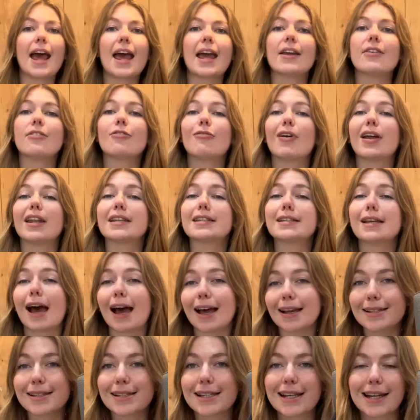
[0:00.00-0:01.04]
a
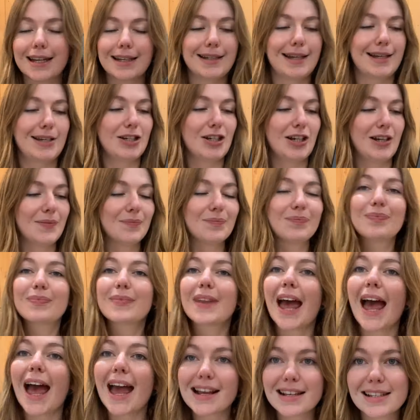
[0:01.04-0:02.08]
fantastic condition.
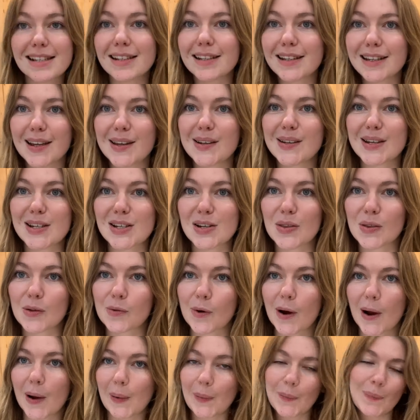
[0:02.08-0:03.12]
Excellent condition
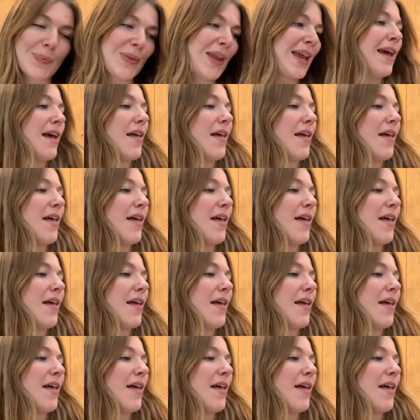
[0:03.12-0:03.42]
throughout.